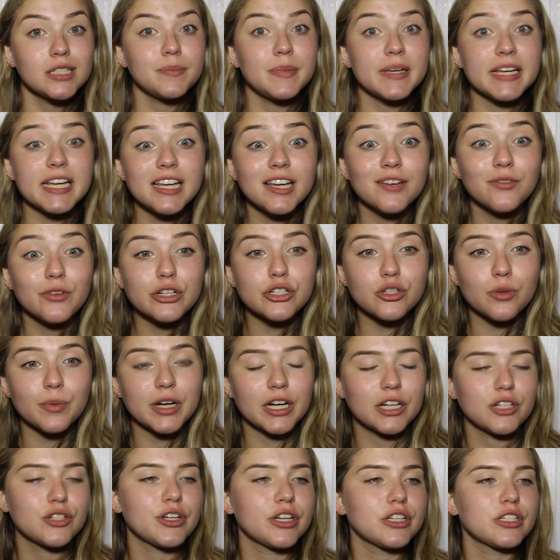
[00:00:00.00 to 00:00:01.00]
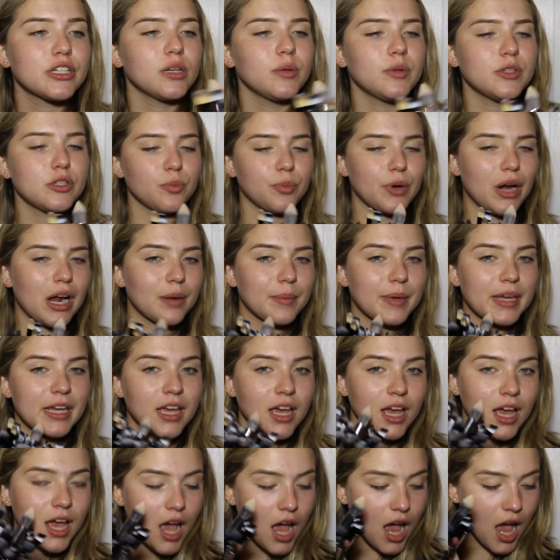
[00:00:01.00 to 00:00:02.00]
Speaking of which, oh my gosh, you guys are going to be so proud of me.
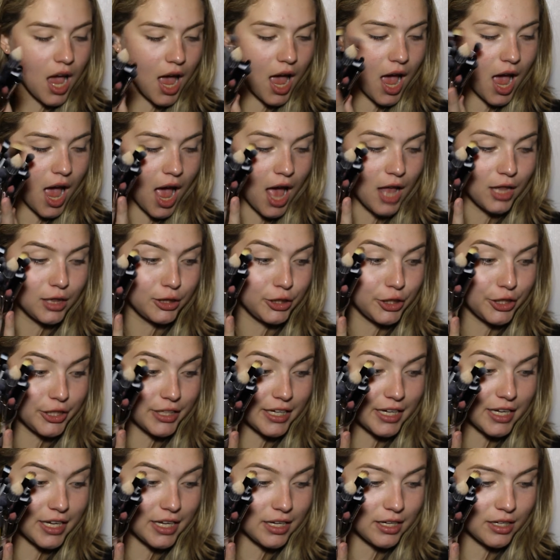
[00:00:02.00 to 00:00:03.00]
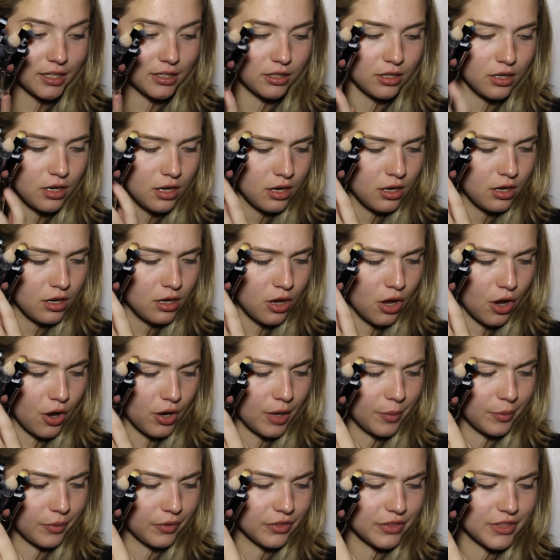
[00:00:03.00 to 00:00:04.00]
Look it.
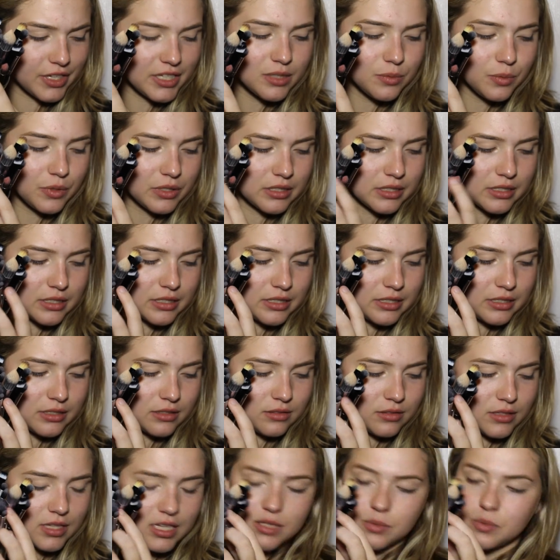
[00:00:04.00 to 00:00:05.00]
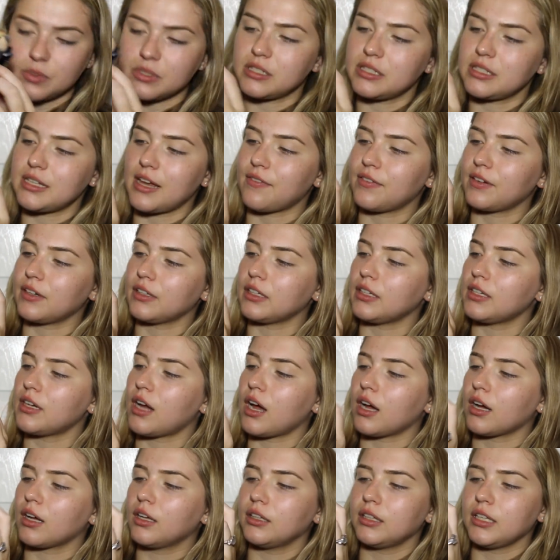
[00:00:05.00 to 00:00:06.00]
Okay, well this one's, this one's definitely
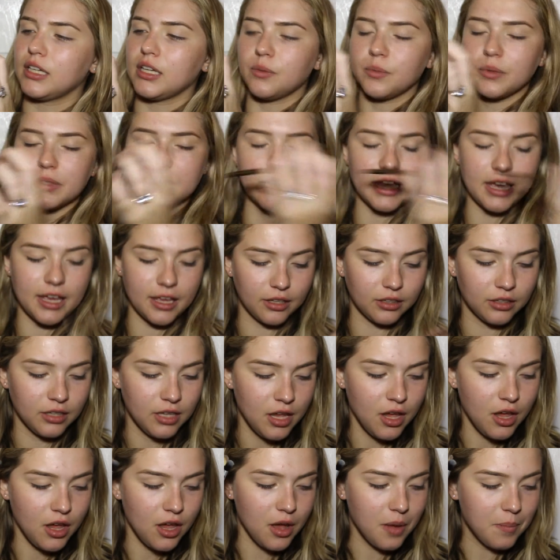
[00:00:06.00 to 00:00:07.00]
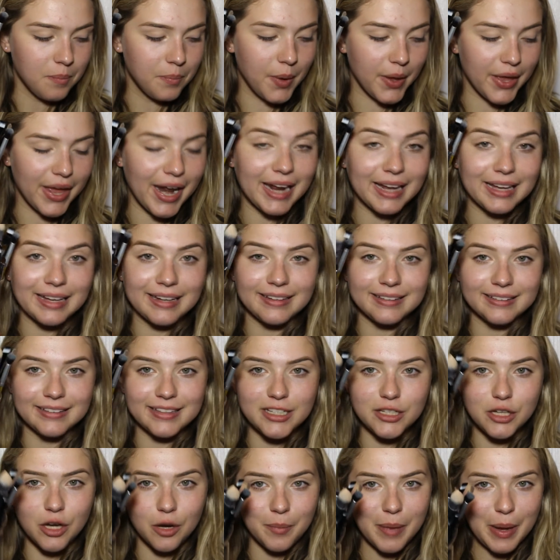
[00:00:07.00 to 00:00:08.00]
not clean. What the hell? But I
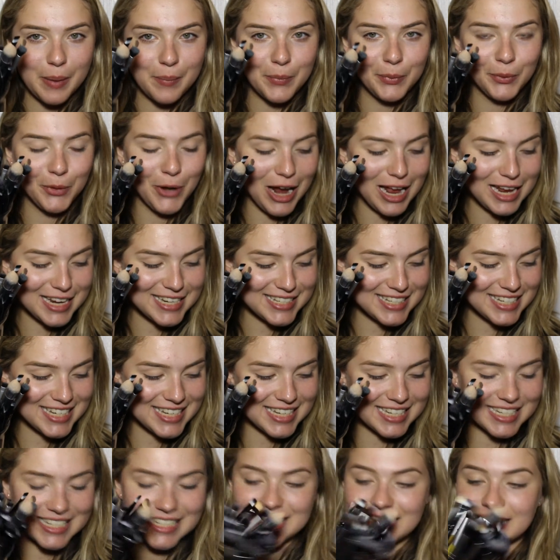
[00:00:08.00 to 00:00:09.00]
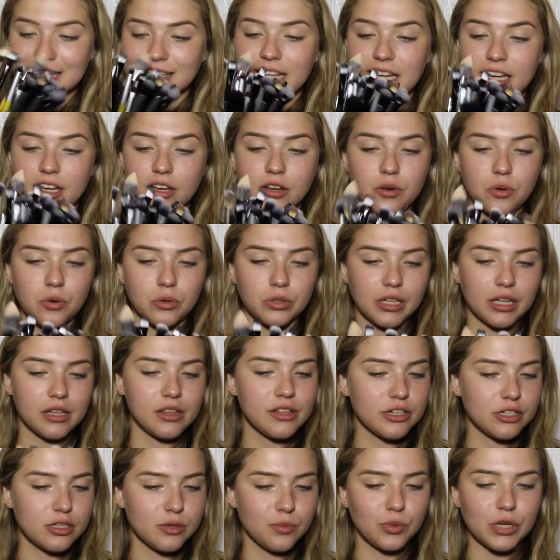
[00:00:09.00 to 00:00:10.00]
cleaned all my brushes. Like, hold on,
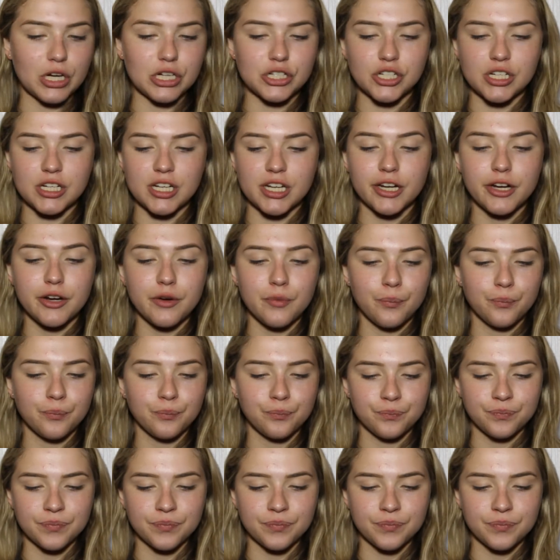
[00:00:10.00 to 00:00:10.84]
there's a brush in here.